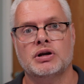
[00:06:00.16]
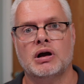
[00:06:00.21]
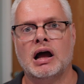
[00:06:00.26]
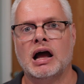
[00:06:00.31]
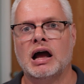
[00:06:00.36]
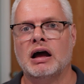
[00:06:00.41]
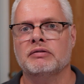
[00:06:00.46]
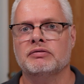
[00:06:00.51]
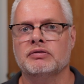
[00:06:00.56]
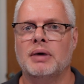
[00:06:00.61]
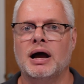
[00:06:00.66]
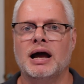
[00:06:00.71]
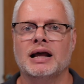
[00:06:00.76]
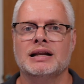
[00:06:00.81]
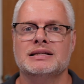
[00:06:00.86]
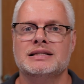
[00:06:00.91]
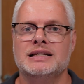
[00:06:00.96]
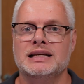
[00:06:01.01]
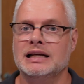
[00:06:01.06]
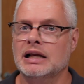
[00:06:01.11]
have
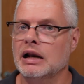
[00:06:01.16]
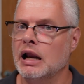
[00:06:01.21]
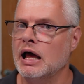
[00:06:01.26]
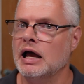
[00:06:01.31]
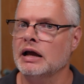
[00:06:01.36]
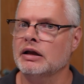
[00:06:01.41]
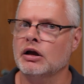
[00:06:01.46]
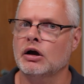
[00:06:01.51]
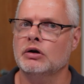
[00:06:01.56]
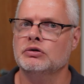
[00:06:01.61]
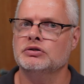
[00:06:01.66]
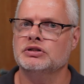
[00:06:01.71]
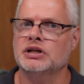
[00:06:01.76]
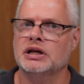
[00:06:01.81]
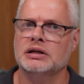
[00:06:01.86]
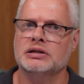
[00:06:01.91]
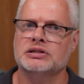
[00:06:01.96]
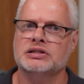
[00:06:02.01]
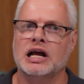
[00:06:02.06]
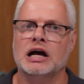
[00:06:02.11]
anti-glare
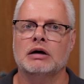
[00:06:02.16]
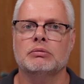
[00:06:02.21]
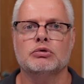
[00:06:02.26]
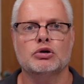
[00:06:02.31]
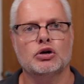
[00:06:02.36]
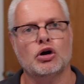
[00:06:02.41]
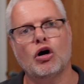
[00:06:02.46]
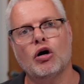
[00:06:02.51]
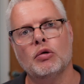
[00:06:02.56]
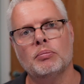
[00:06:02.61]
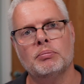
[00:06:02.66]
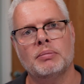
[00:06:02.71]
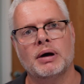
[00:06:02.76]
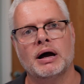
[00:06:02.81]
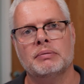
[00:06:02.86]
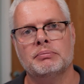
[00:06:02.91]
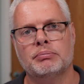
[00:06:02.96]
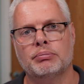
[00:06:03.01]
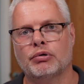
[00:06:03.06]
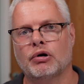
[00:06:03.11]
coatings to help
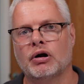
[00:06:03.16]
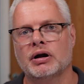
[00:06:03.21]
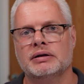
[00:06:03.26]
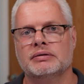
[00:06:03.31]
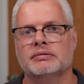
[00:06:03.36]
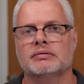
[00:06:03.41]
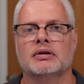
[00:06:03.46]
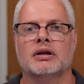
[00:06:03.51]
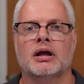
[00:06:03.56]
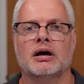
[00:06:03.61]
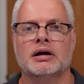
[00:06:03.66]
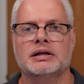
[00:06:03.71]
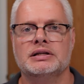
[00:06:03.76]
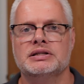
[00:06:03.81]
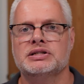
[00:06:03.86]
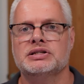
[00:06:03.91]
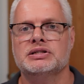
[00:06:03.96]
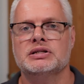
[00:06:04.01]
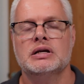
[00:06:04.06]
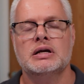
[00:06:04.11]
combat bright
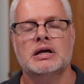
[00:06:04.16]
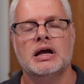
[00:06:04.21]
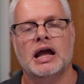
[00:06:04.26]
lights,